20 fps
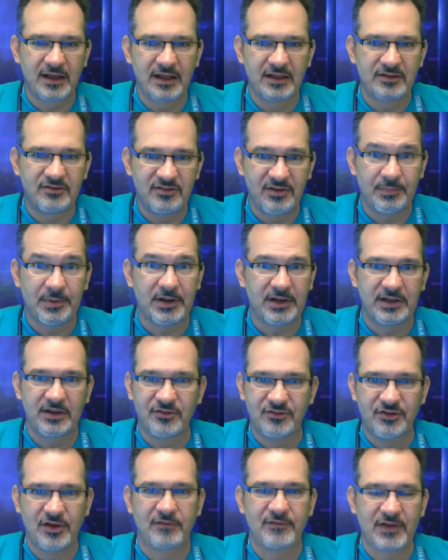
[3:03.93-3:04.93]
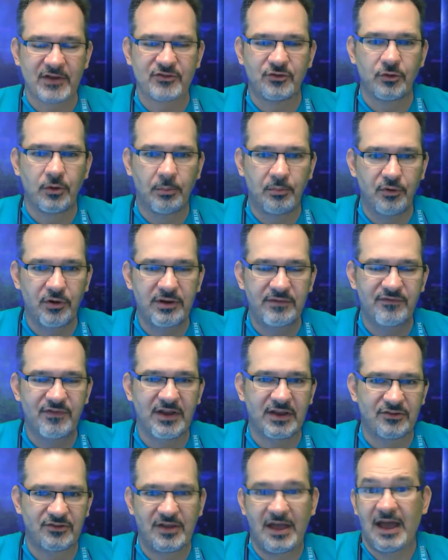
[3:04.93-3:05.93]
typically a suffix or a
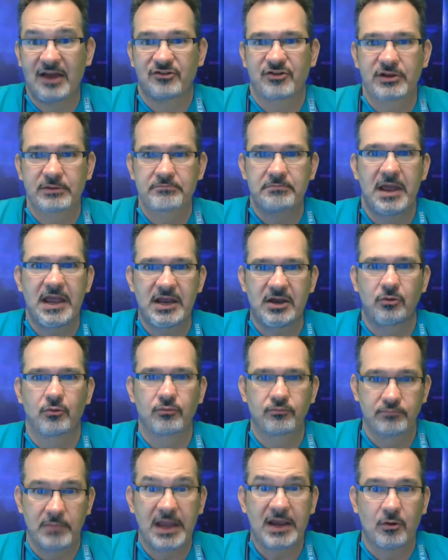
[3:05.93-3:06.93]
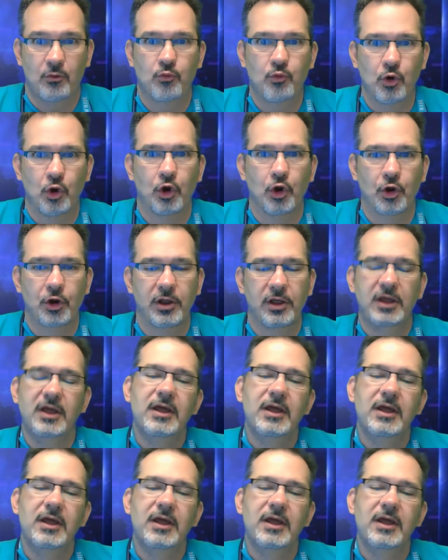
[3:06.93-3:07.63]
prefix to actually make a word.